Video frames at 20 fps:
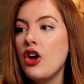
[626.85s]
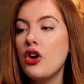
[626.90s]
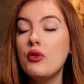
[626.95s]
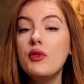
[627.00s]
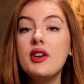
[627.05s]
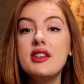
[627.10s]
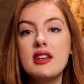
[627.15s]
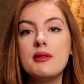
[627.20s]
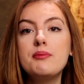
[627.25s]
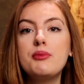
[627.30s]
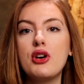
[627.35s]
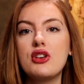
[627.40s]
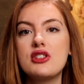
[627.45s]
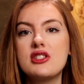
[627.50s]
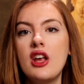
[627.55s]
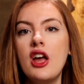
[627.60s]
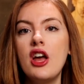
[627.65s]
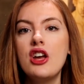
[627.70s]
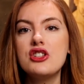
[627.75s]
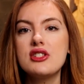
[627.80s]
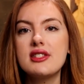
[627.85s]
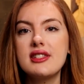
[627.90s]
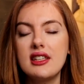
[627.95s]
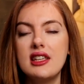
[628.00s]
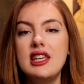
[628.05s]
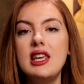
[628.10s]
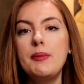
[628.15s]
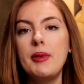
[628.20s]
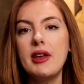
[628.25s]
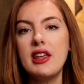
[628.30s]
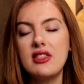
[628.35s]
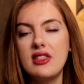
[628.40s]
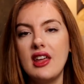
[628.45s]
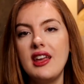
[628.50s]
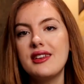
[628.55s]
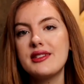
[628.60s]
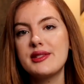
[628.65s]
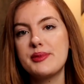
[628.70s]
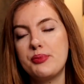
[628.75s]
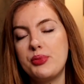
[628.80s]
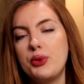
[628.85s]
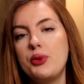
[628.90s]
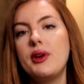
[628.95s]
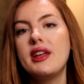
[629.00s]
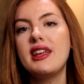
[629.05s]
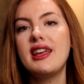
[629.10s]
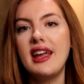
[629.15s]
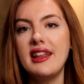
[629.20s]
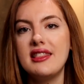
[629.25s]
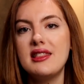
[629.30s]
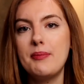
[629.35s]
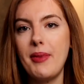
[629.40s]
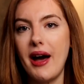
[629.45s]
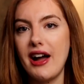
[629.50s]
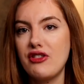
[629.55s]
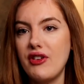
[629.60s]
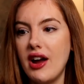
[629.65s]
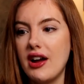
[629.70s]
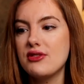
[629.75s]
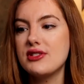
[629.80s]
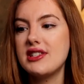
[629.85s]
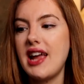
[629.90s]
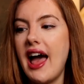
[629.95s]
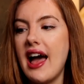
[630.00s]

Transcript: reading books, just keeping things brewing in the background